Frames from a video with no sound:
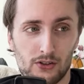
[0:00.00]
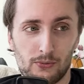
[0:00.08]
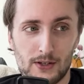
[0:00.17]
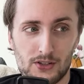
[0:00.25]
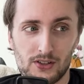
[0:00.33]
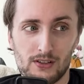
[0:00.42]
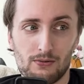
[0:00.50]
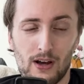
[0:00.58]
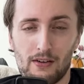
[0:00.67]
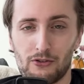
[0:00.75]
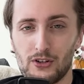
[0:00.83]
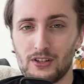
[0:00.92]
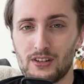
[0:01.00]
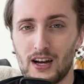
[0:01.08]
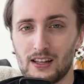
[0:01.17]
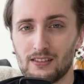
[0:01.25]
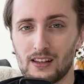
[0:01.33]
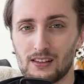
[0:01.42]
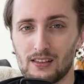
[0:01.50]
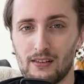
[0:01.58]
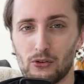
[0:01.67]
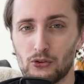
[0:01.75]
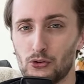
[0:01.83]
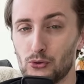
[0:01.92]
especially after he died like
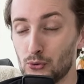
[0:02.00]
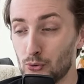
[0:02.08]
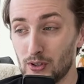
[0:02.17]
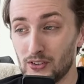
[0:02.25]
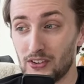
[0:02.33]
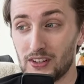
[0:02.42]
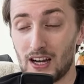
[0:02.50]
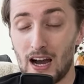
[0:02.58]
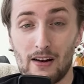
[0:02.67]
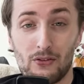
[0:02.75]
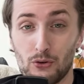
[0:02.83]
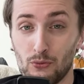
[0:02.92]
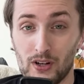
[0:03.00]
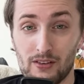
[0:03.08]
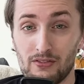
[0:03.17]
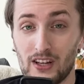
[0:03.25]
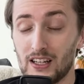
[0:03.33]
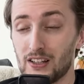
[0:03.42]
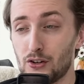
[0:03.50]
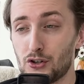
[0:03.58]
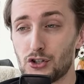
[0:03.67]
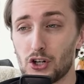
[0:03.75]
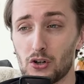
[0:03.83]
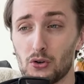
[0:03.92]
level 2 into the Ivern when invading their
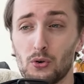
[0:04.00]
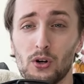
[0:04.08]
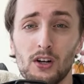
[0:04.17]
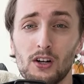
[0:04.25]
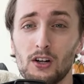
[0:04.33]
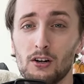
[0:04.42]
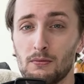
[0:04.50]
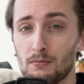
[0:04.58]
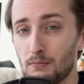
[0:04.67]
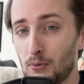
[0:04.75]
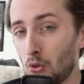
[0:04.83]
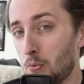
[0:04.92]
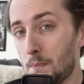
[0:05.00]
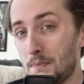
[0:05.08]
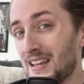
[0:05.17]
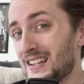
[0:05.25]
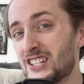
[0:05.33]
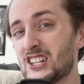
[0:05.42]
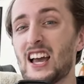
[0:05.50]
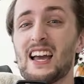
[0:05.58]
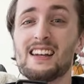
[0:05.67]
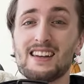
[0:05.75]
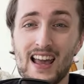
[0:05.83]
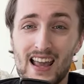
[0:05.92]
jungle. Both Meech
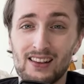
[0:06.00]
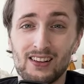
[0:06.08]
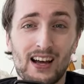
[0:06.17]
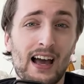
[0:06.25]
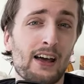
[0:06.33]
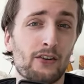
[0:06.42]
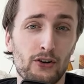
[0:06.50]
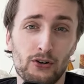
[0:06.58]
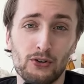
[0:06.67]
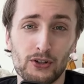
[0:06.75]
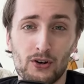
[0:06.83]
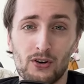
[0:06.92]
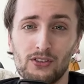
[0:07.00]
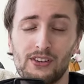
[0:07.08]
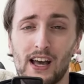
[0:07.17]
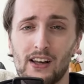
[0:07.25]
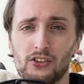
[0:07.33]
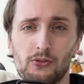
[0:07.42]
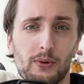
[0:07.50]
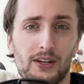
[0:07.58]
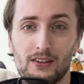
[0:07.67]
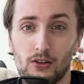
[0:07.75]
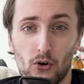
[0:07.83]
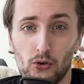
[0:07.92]
and Eyla had early on deaths, but
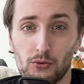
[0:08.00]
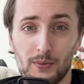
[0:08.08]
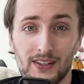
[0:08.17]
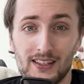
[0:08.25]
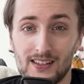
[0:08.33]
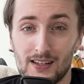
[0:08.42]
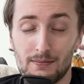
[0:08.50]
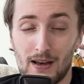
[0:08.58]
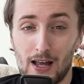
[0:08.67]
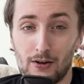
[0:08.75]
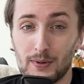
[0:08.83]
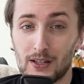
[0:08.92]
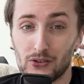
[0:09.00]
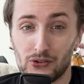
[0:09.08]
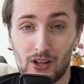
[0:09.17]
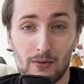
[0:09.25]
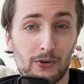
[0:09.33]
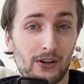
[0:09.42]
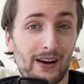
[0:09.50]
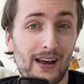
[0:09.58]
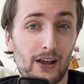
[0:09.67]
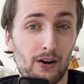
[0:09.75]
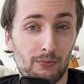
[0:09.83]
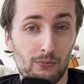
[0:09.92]
it ultimately didn't matter because Sniper got
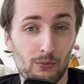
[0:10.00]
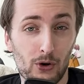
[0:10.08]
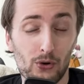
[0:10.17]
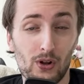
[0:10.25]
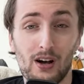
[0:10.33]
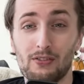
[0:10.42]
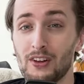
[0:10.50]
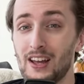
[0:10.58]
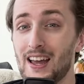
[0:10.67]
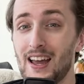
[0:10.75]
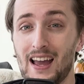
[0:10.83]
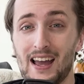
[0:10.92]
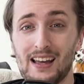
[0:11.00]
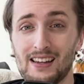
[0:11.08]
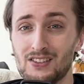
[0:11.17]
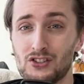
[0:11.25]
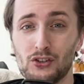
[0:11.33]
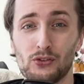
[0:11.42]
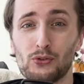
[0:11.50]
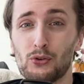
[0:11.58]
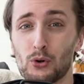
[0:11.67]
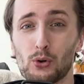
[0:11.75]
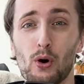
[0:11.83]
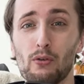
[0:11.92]
ahead on Olaf, and just
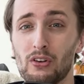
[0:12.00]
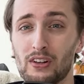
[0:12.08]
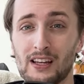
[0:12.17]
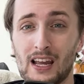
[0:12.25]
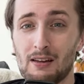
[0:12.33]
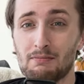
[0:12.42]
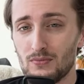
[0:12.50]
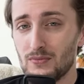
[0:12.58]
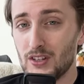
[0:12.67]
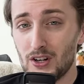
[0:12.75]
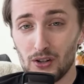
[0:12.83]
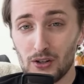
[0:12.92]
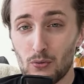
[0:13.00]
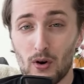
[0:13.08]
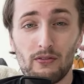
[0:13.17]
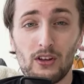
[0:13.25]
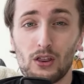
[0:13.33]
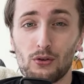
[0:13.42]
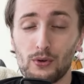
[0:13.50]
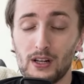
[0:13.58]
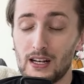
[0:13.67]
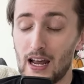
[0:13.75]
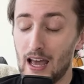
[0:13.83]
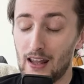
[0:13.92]
took over the game. Nearly
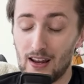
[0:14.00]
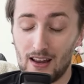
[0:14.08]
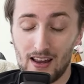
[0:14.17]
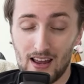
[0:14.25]
1v3'd had